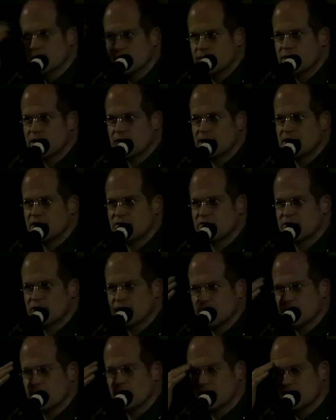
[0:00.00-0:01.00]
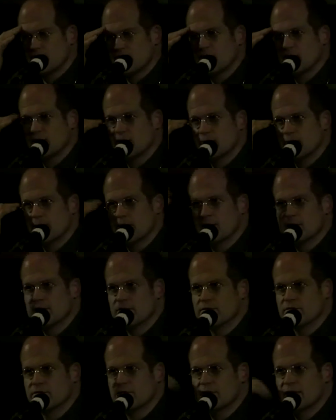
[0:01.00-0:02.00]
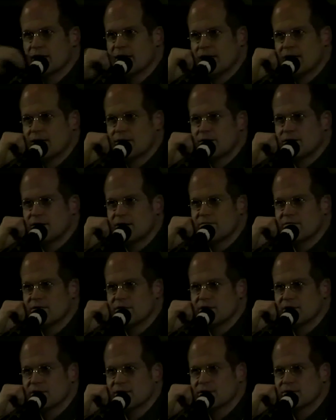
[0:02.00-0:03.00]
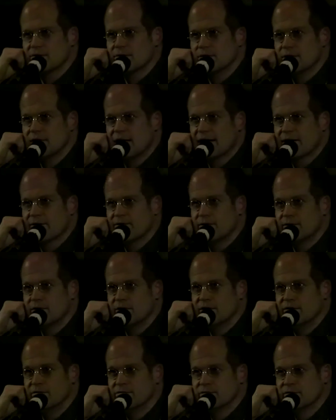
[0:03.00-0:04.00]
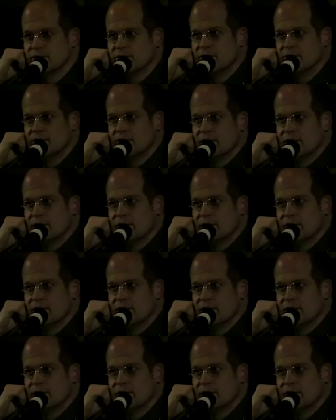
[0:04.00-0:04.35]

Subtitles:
were looking at each other. We could see the wrinkles in the hair and everything, or the lack thereof.